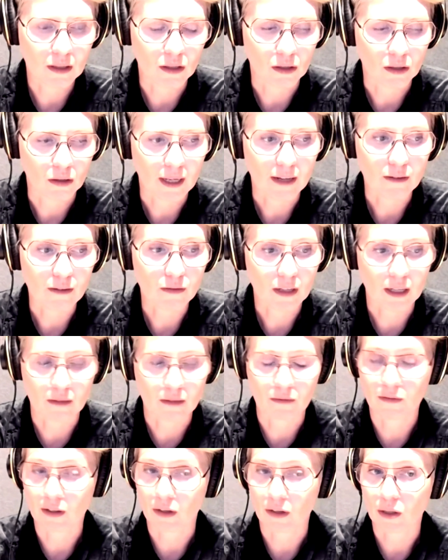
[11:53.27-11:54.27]
I
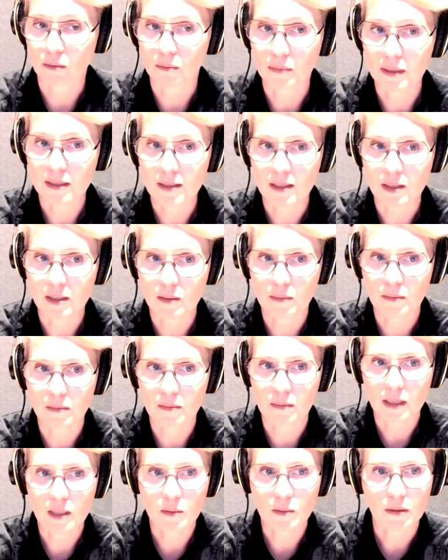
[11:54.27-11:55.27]
have very good business
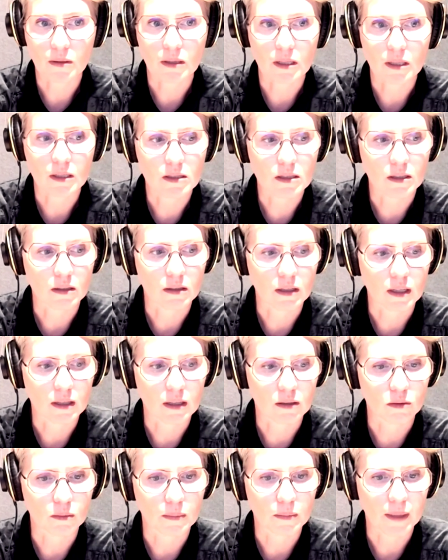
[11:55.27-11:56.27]
experience and
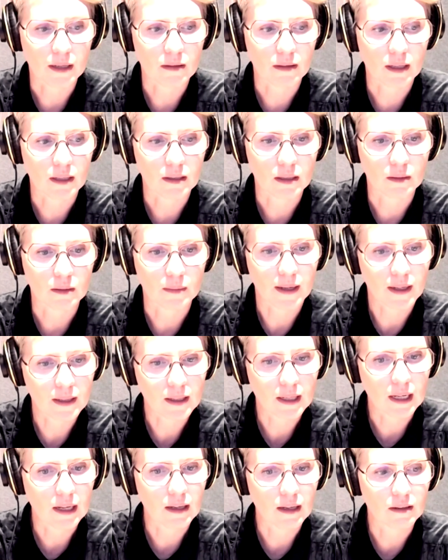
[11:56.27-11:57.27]
a good background in
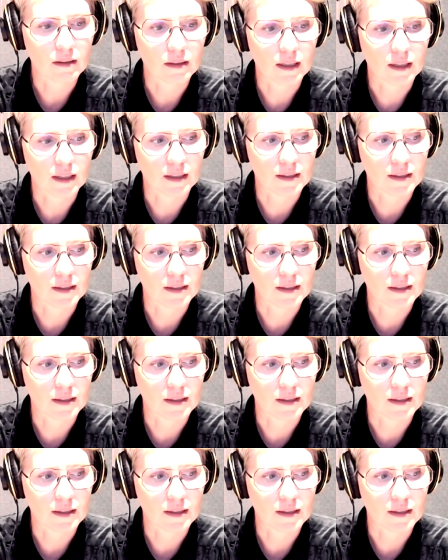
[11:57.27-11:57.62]
marketing and